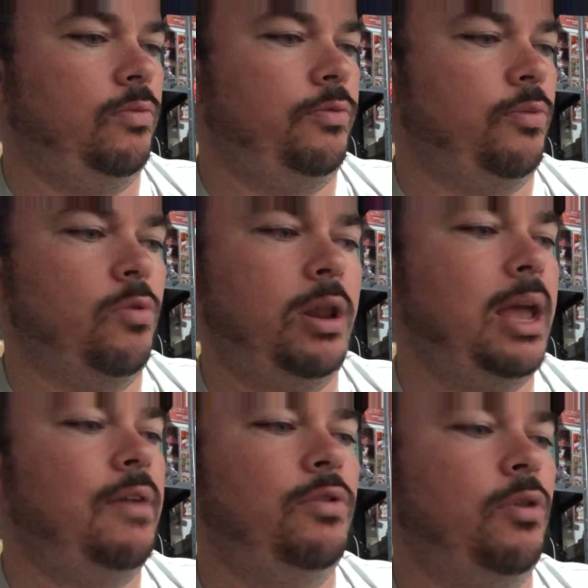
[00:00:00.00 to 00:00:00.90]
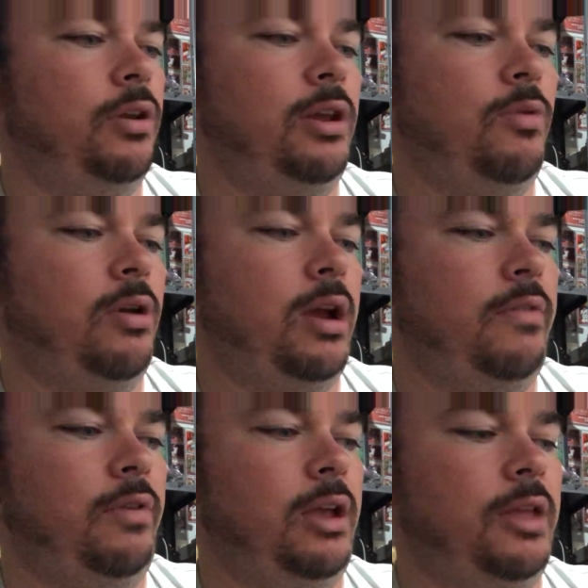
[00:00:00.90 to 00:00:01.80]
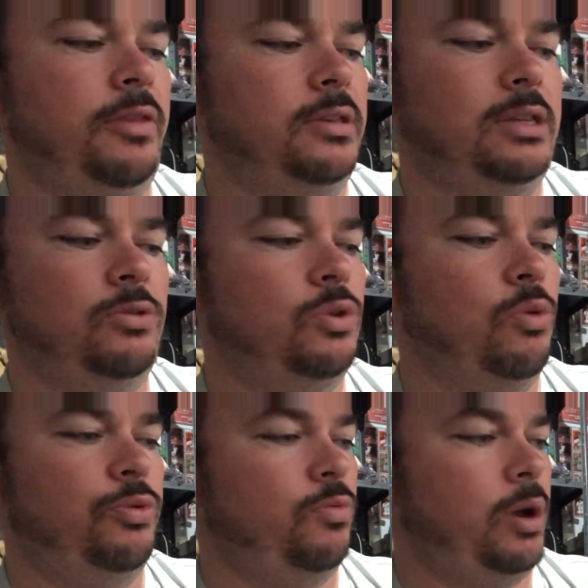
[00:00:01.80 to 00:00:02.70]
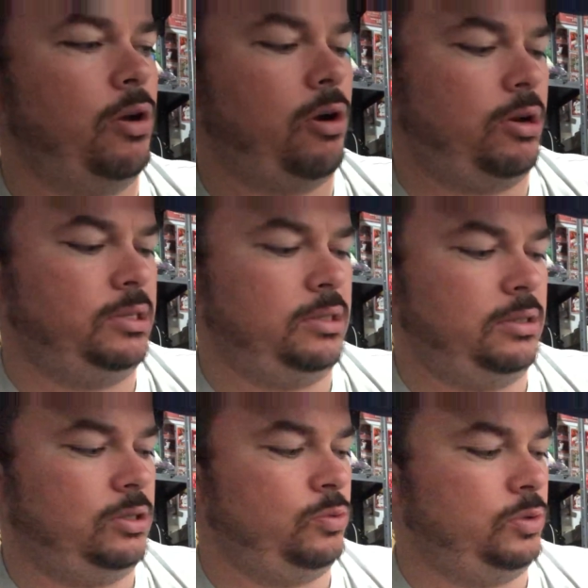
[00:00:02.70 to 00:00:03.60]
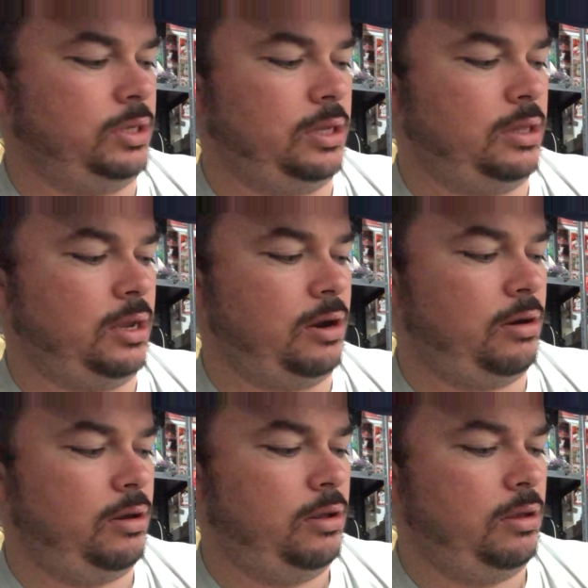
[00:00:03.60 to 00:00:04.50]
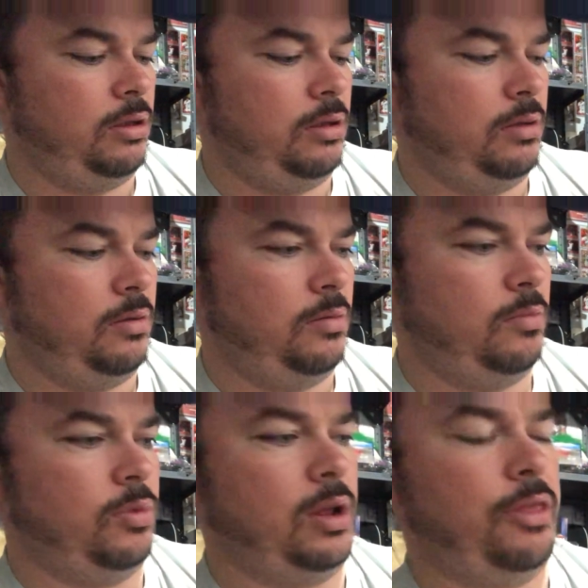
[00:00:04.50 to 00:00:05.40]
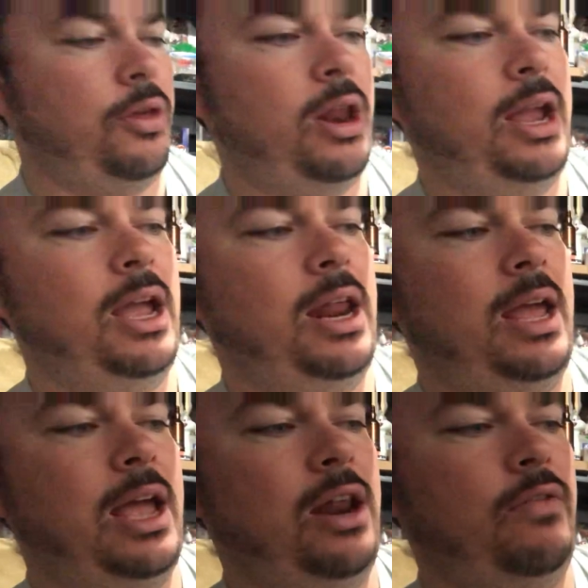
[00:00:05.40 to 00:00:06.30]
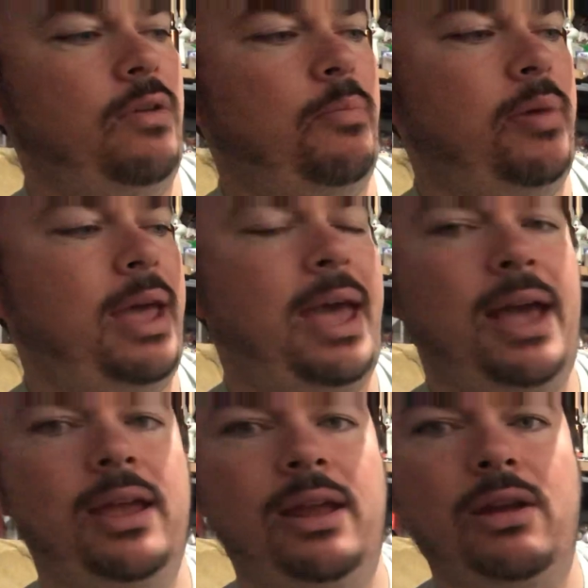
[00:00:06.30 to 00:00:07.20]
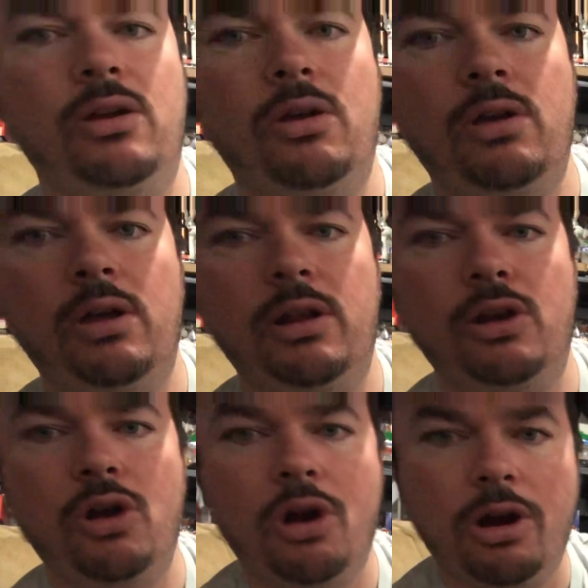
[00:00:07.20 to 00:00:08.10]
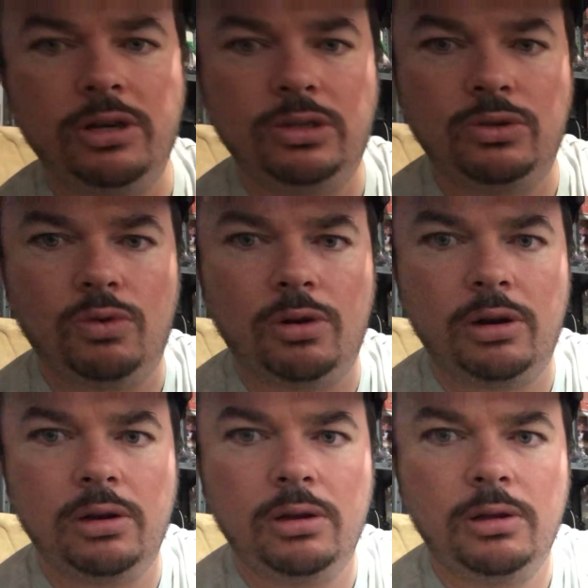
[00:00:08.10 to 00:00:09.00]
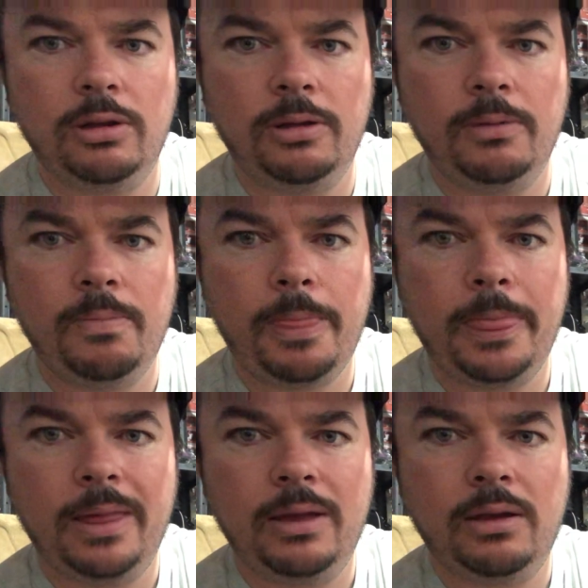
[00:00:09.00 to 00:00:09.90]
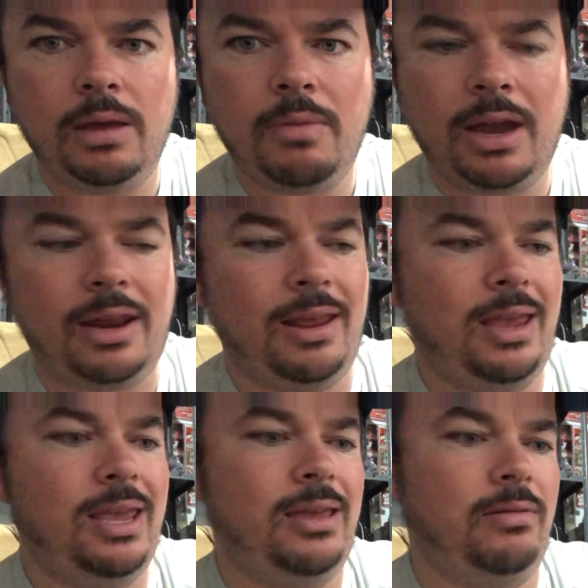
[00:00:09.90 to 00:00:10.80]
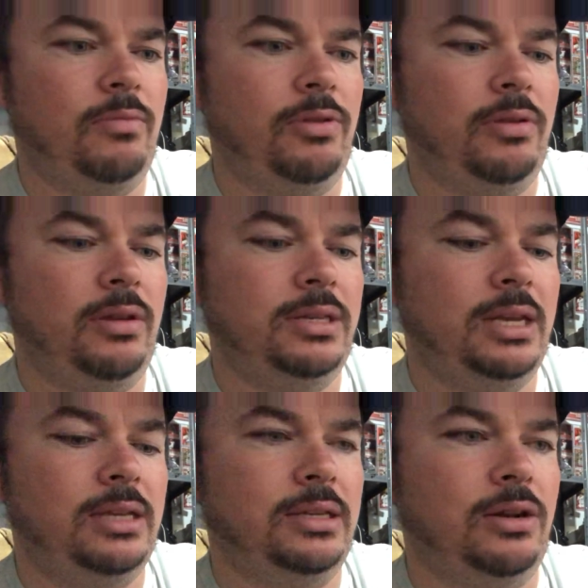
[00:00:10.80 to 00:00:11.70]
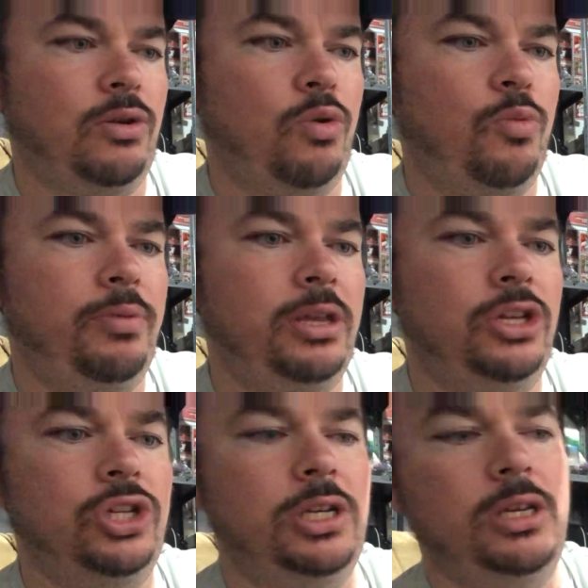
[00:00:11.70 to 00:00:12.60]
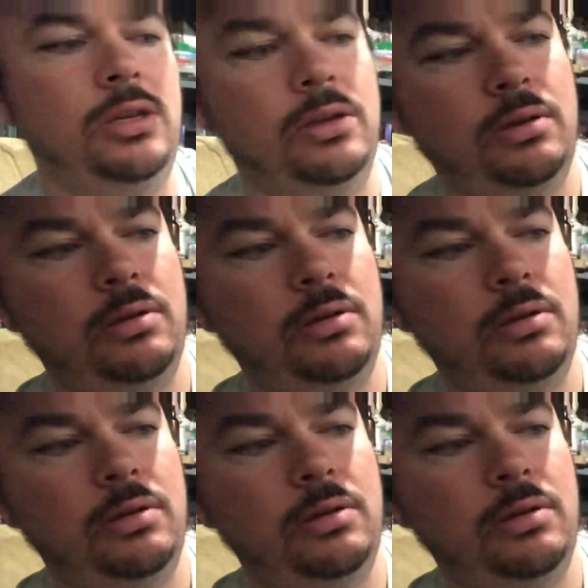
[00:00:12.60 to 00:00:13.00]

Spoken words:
For one, I have no idea where I even got this. I was going through my cards and this was in there. But I thought I got it out of a pack at a card store. Came back an 8, but they say it's an OPG.